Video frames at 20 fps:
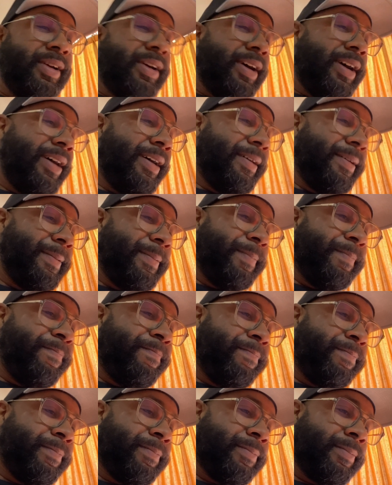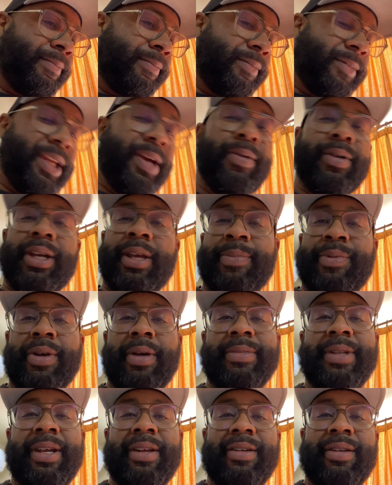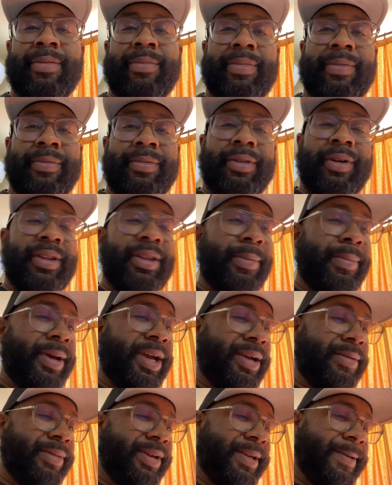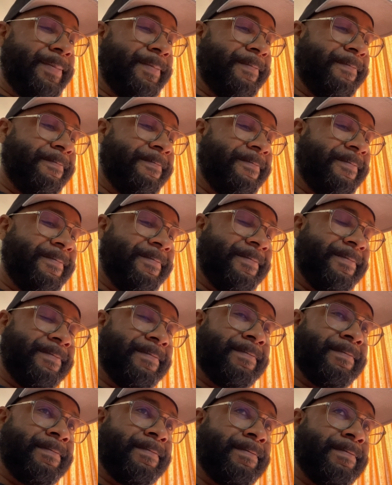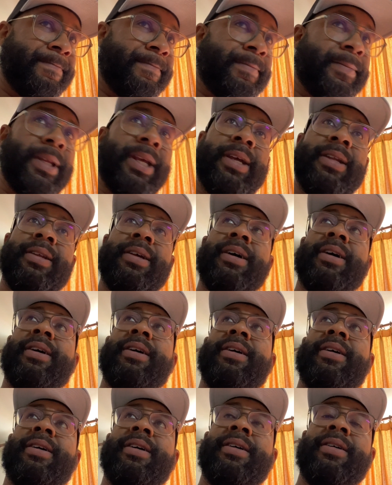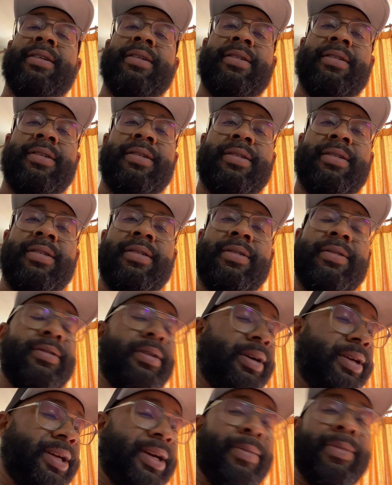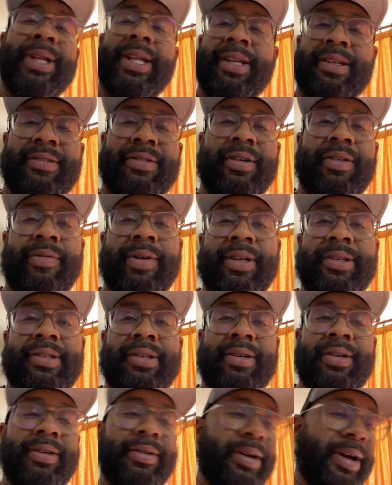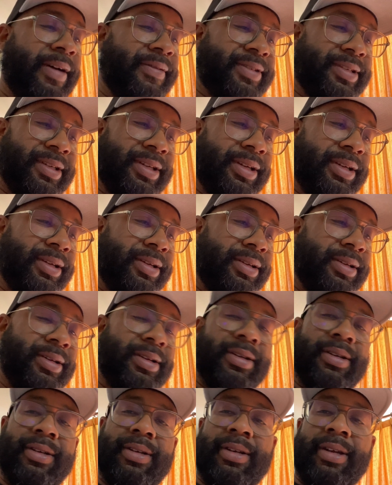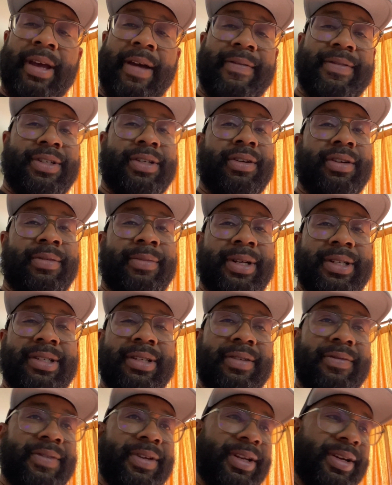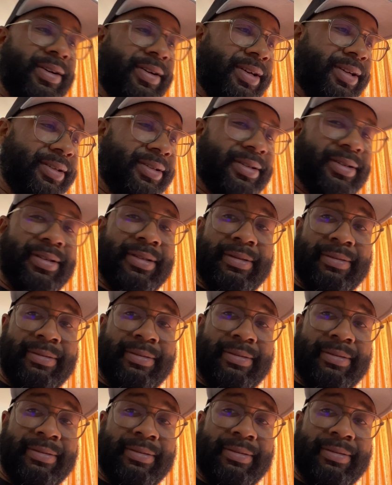Um, yeah, we'll keep you updated on, on the baby. And, uh, oh yeah, Melinda's doing well too. Obviously, haven't shown her much in the video because...